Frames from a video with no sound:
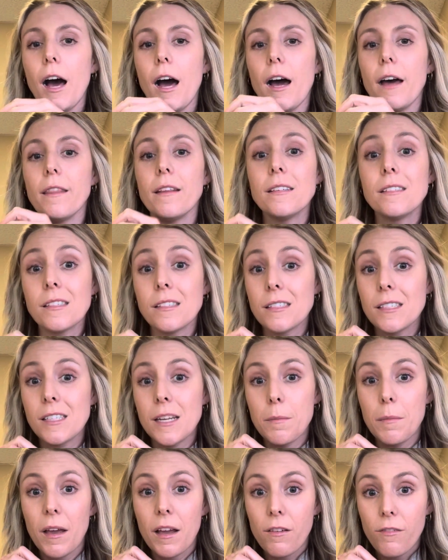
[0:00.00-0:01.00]
the
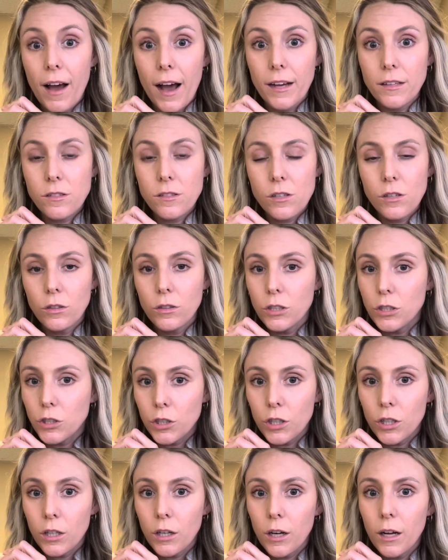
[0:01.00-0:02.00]
systemic
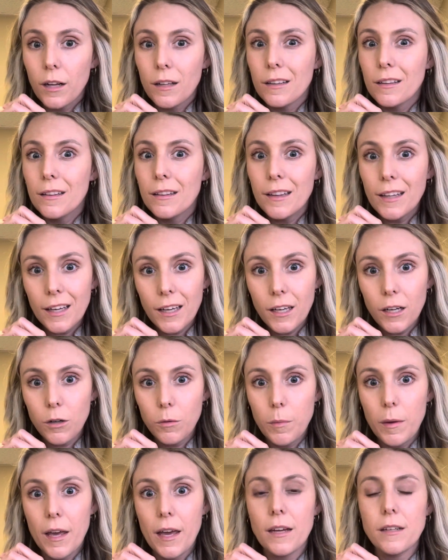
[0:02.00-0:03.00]
vasculature a little
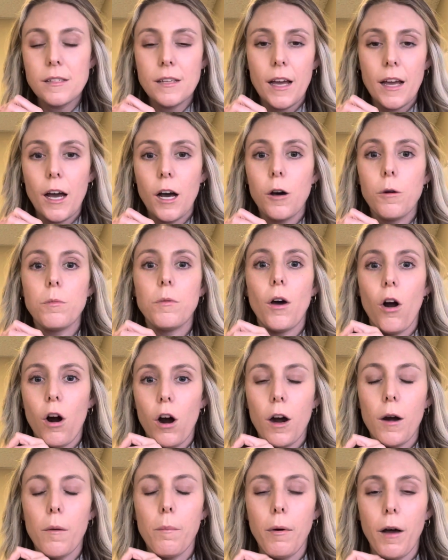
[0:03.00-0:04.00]
bit to help the
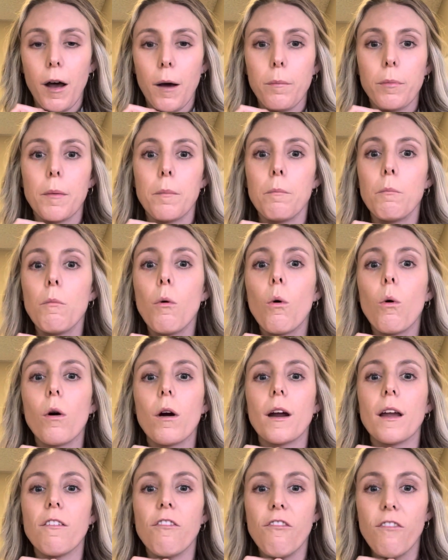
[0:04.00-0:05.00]
heart pump more
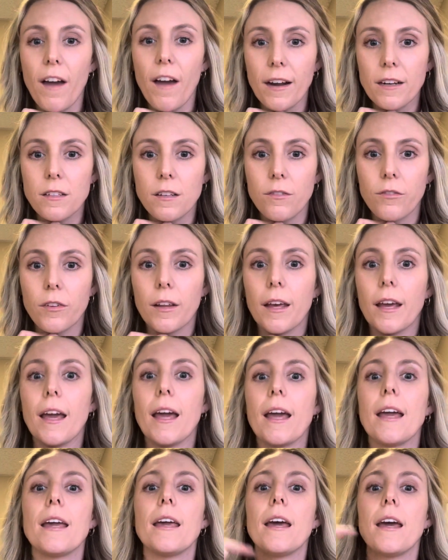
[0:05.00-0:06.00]
effectively
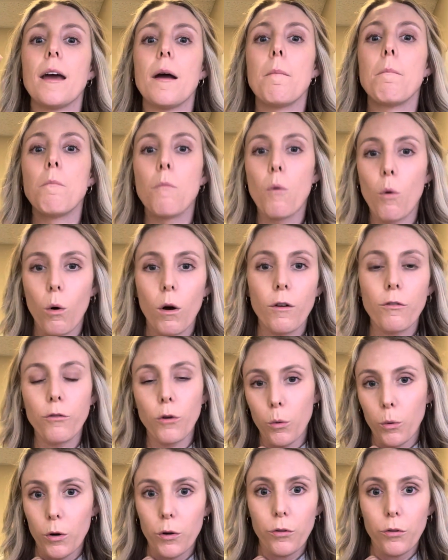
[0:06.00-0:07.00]
and get more
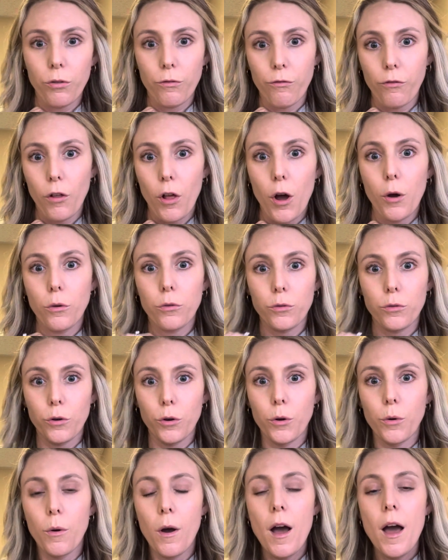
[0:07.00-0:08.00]
forward flow
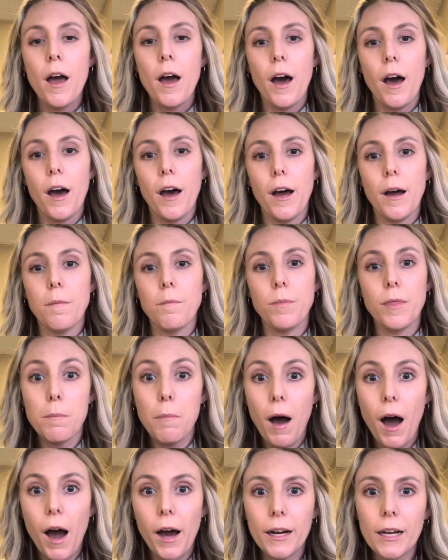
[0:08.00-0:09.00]
through the
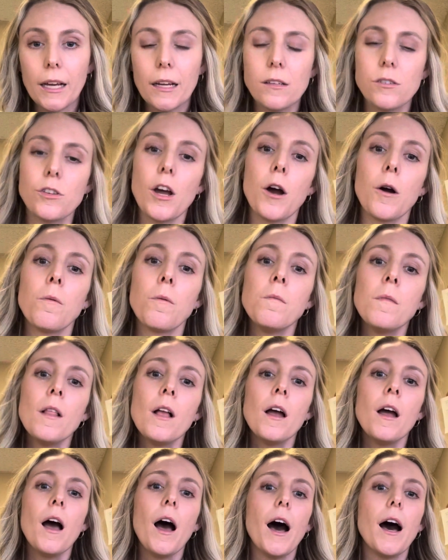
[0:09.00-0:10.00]
body. So
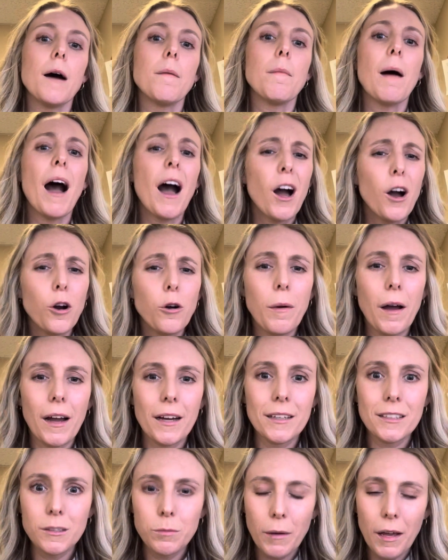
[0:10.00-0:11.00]
I hope I
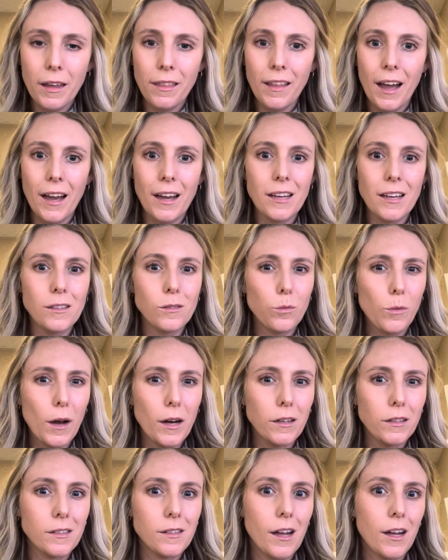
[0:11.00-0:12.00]
explained that as
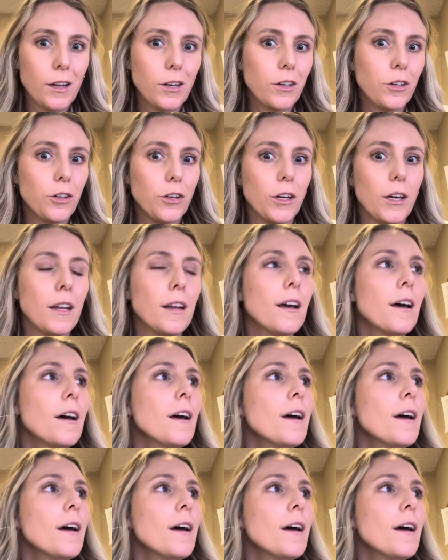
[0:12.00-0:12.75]
well as I could.